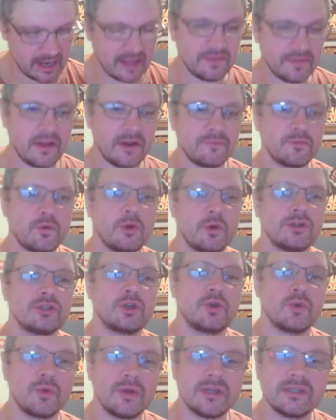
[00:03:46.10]
And then, of course,
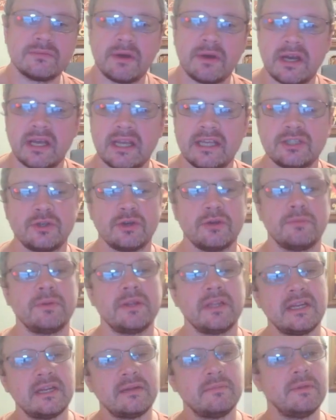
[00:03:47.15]
charisma is your
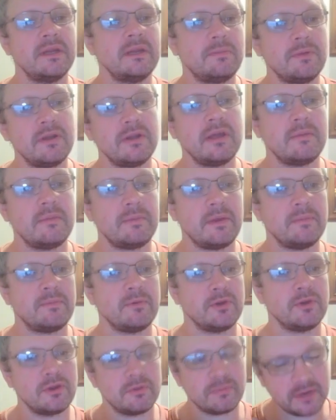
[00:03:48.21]
ability to manipulate
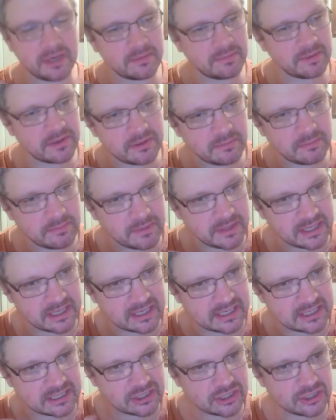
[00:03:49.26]
people, your
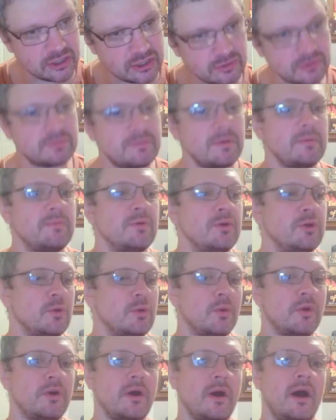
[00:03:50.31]
ability to seduce people,
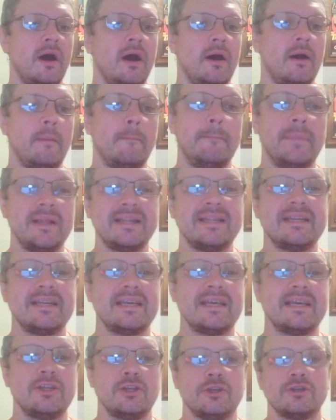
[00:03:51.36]
your
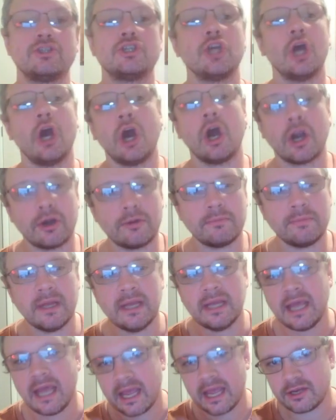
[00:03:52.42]
ability, your charm,
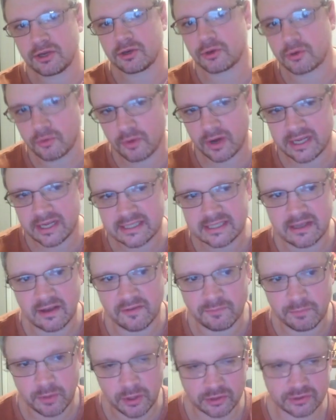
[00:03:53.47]
and your grace
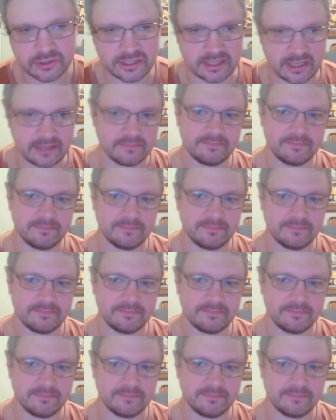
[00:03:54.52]
of person.